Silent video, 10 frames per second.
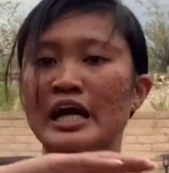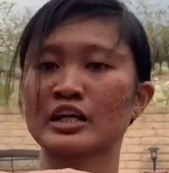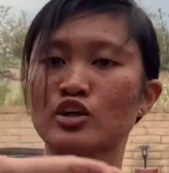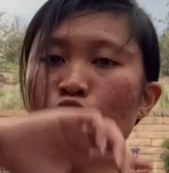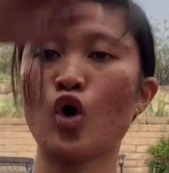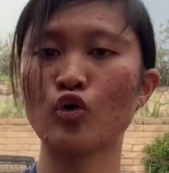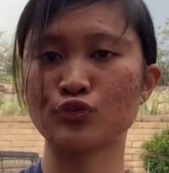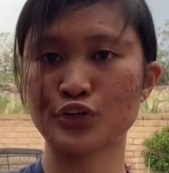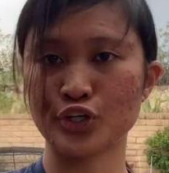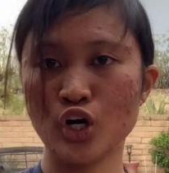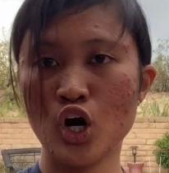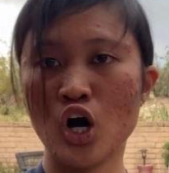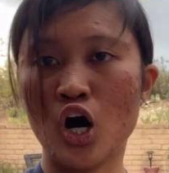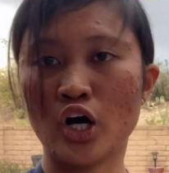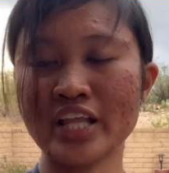get it over
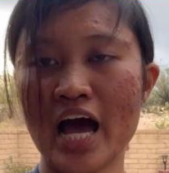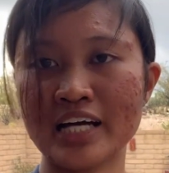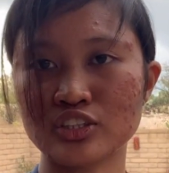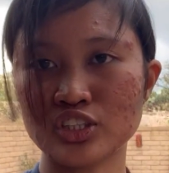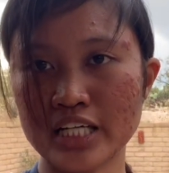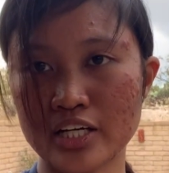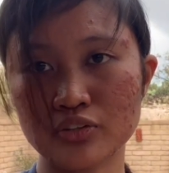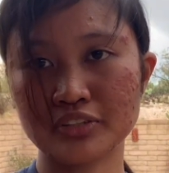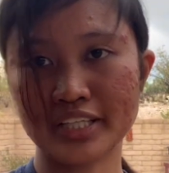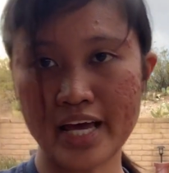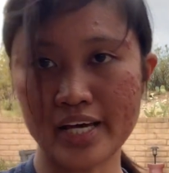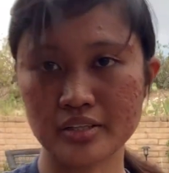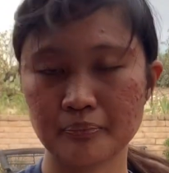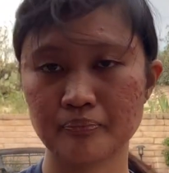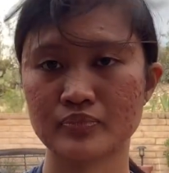on the other side of the net.
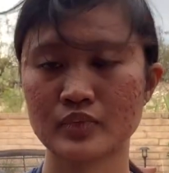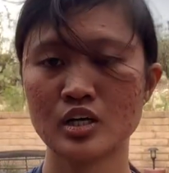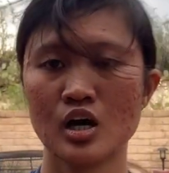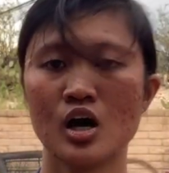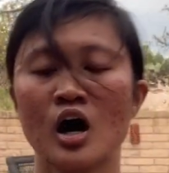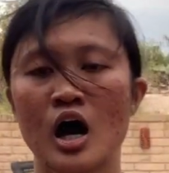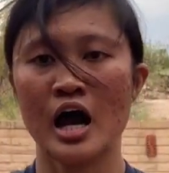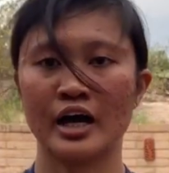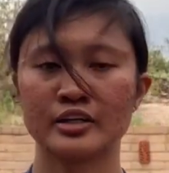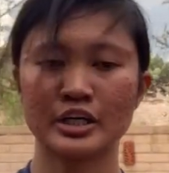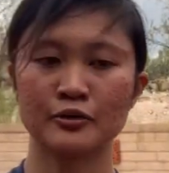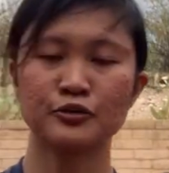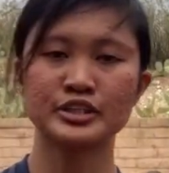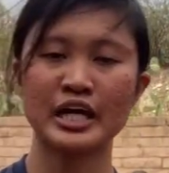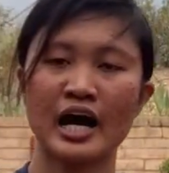And then
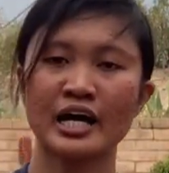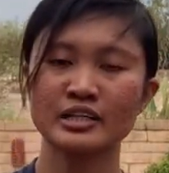for the